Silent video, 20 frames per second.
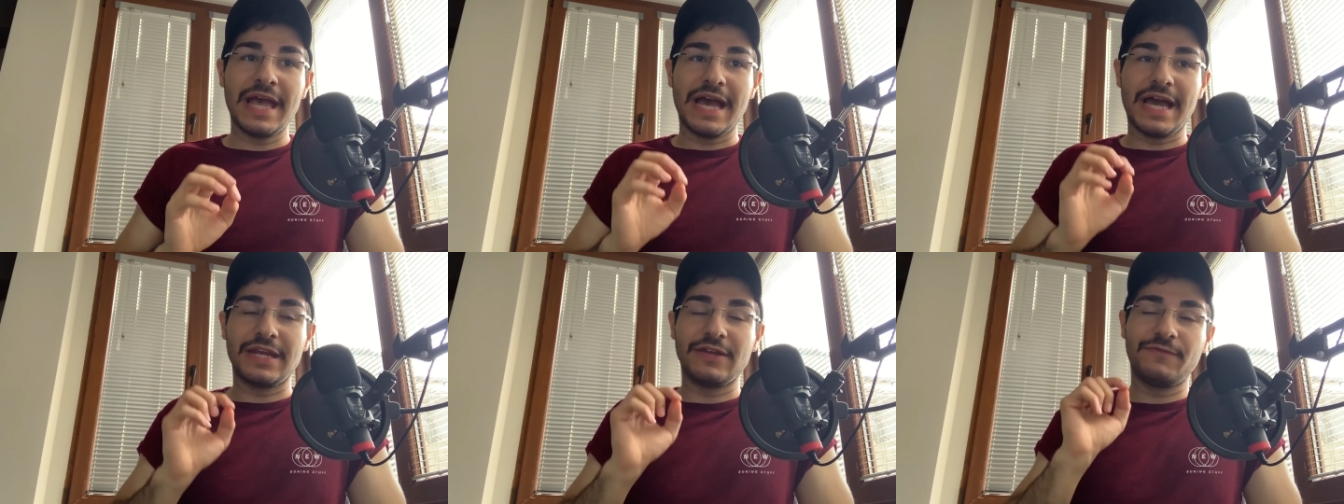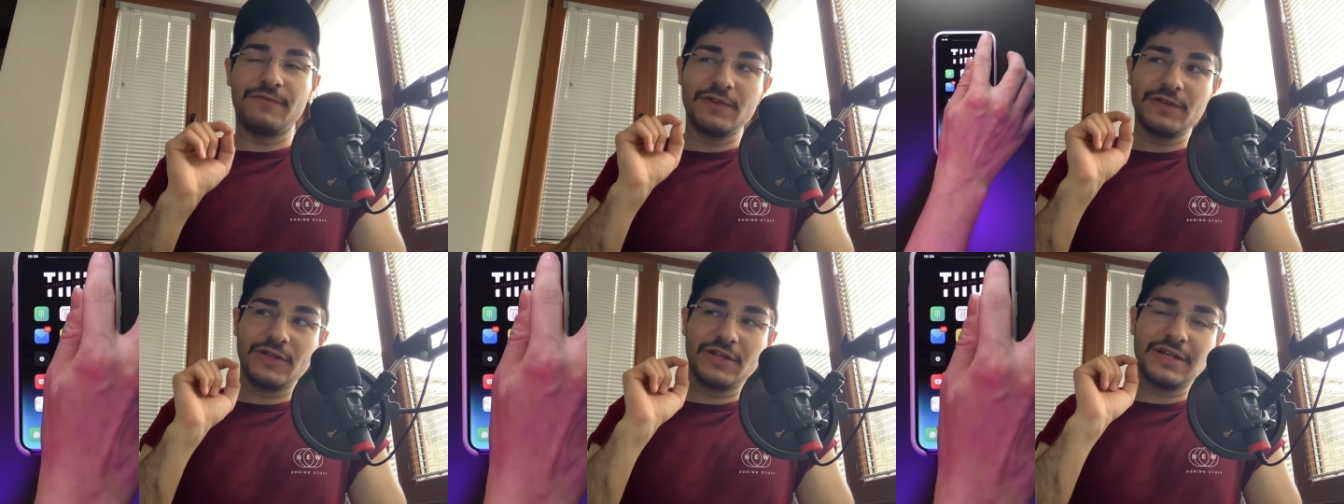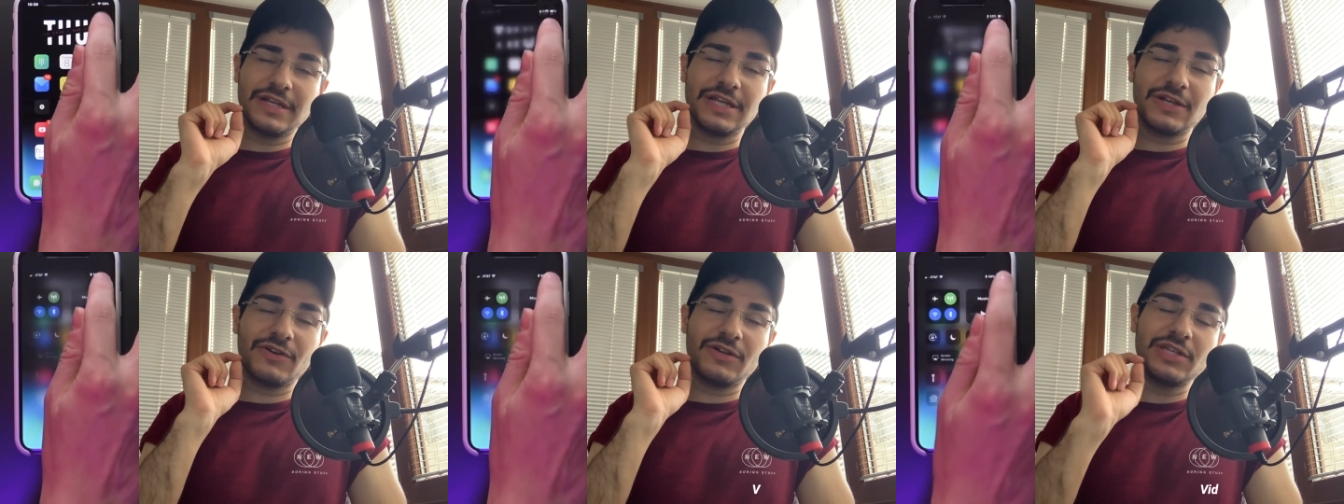and if you
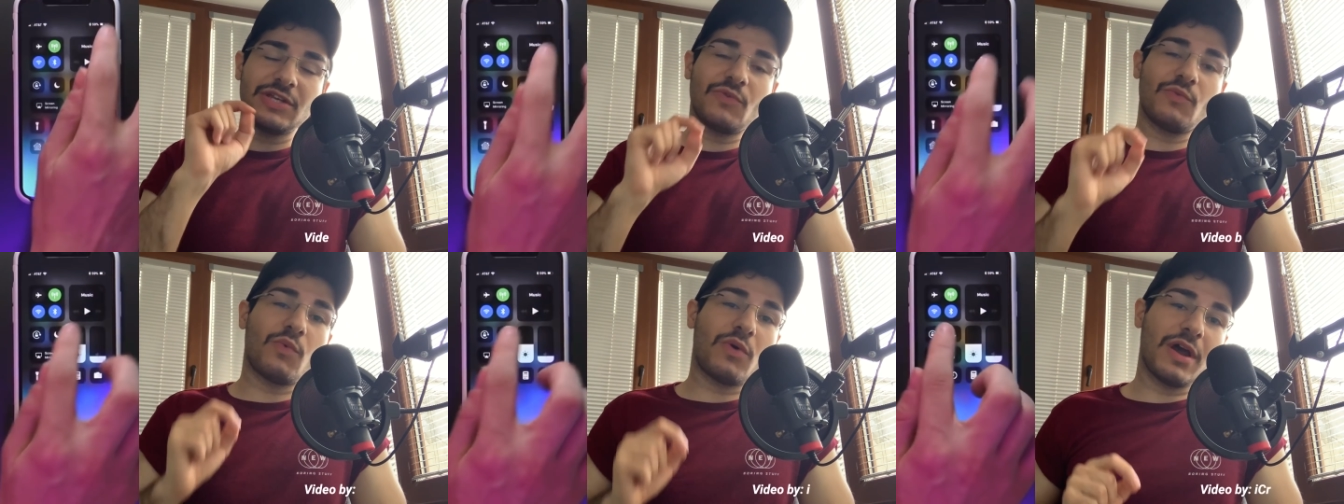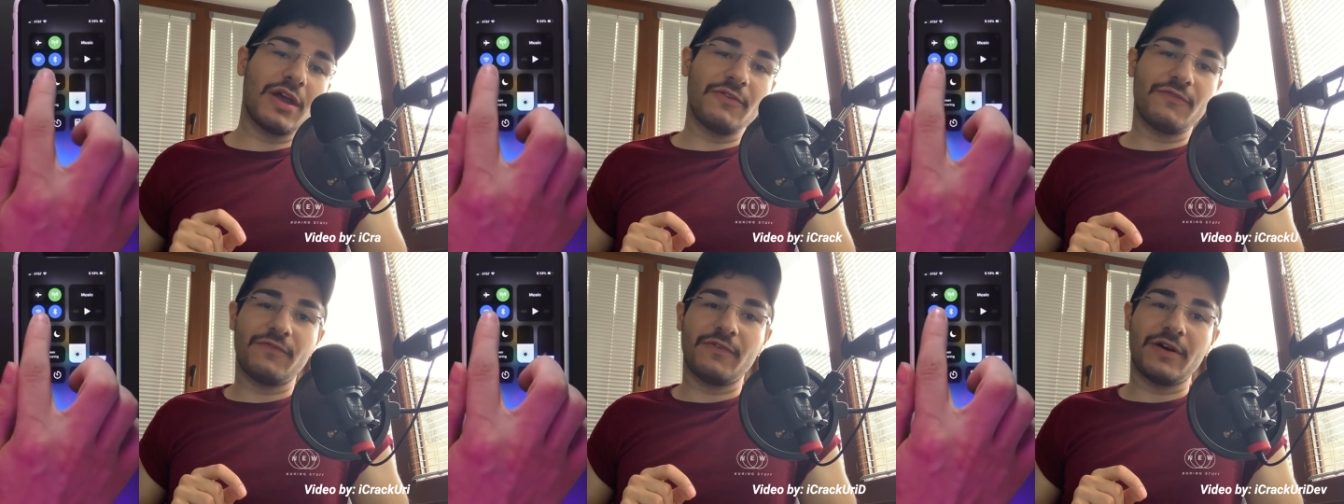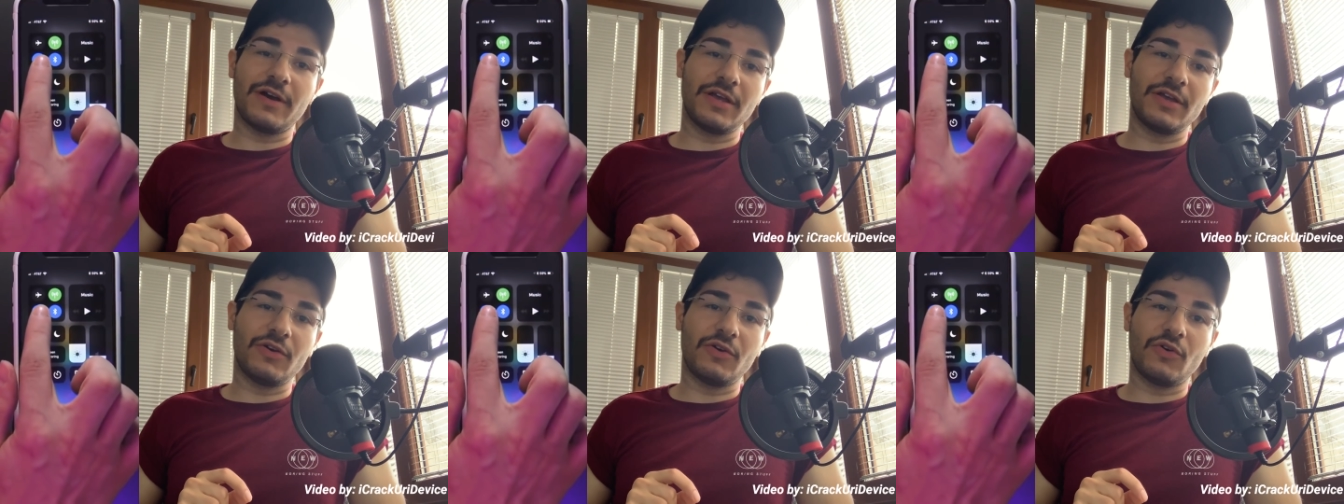click on your
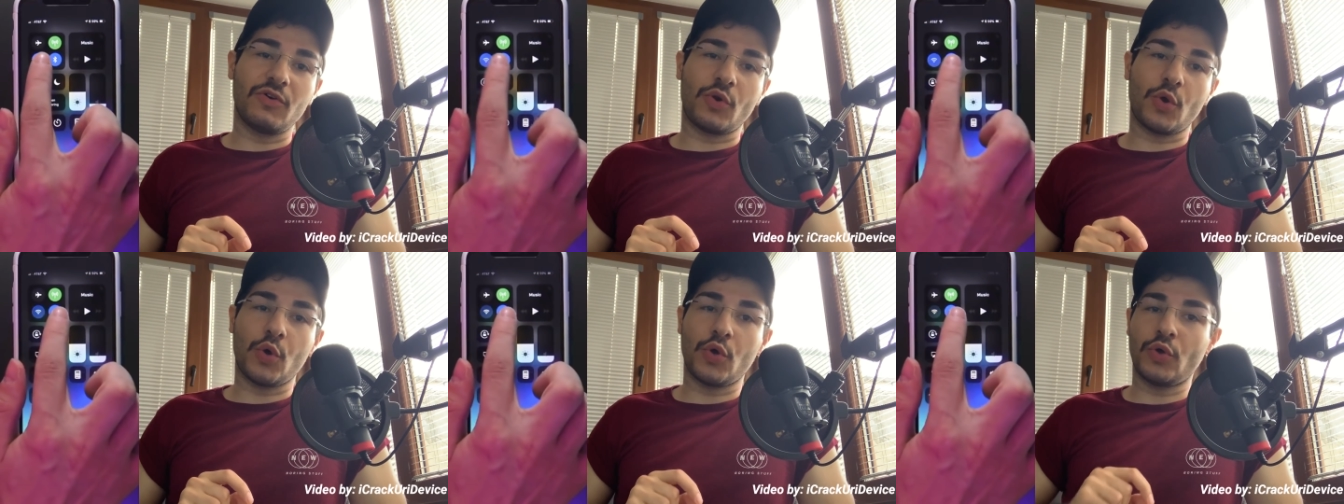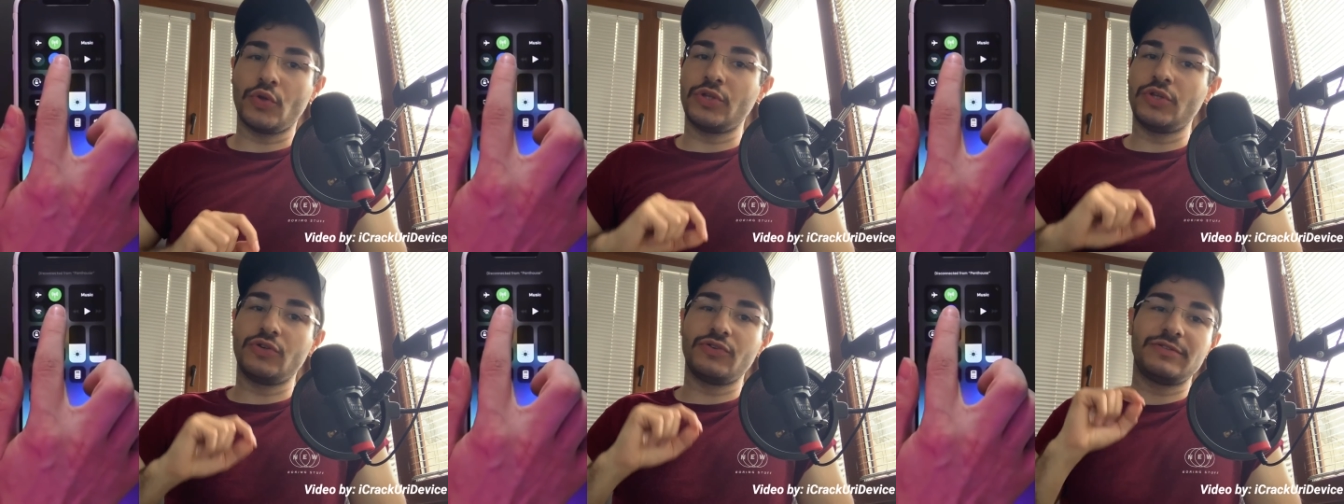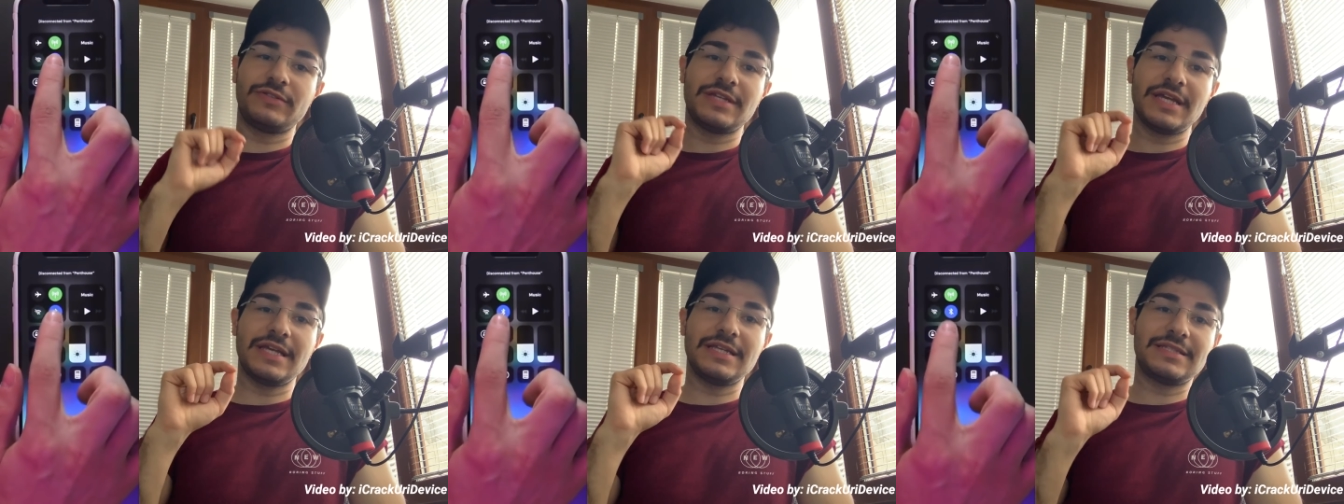Wi-Fi or on your
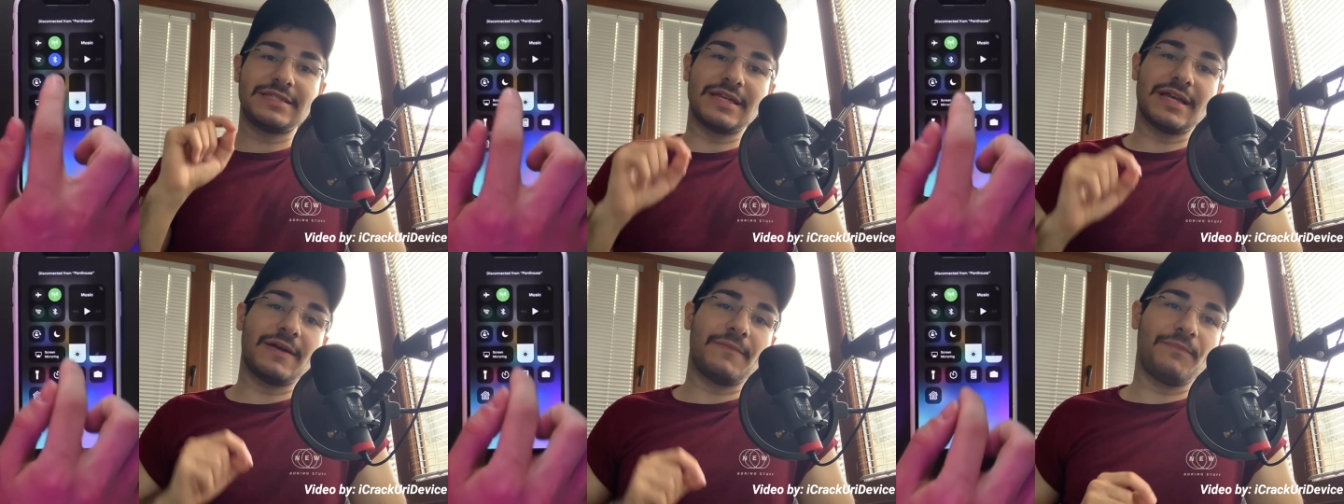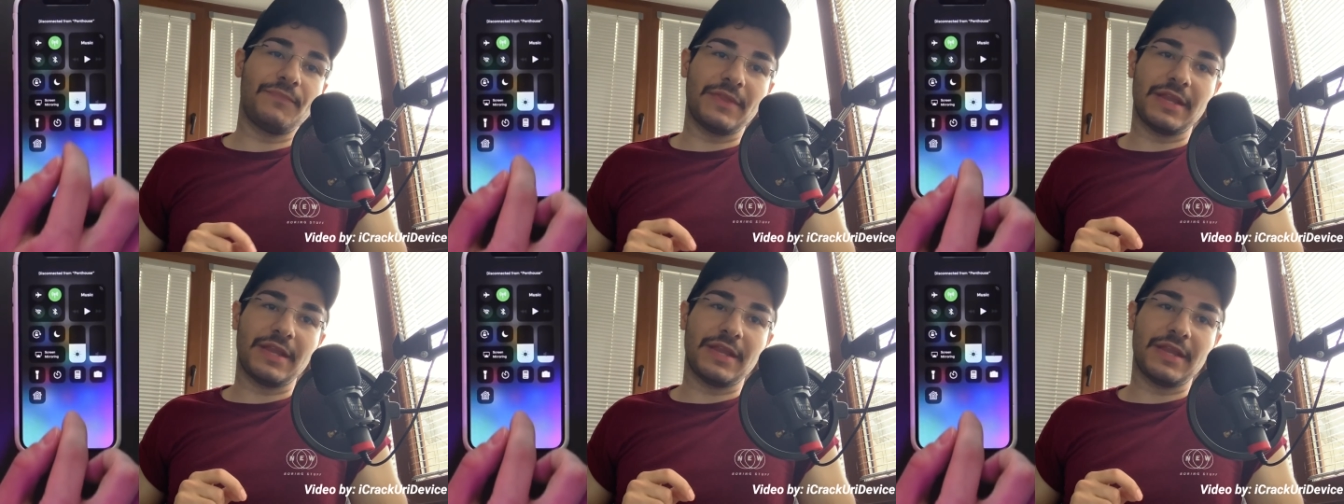data,